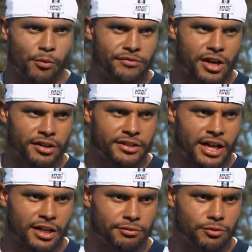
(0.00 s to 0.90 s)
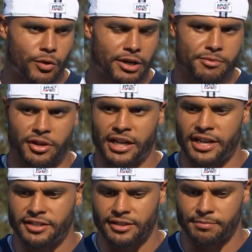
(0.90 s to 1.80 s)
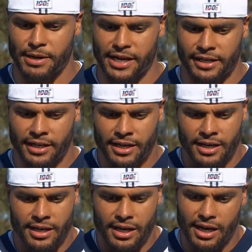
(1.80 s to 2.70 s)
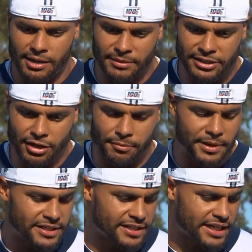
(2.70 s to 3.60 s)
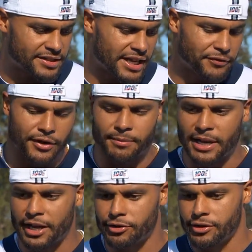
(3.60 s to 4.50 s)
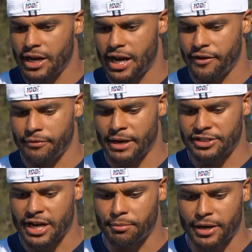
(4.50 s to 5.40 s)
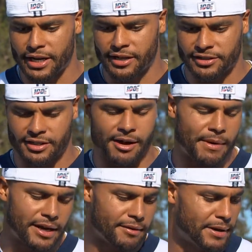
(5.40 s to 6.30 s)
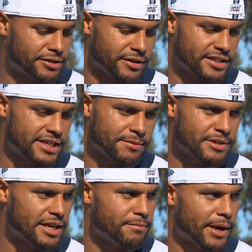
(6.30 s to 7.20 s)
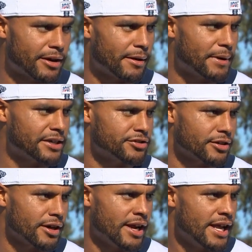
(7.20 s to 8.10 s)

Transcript: yeah, we've talked uh, quick communications, but um, that's all business. That's, that's for him to handle. Uh, for my job right now is just to come out here and make sure this team is getting better. I'm making sure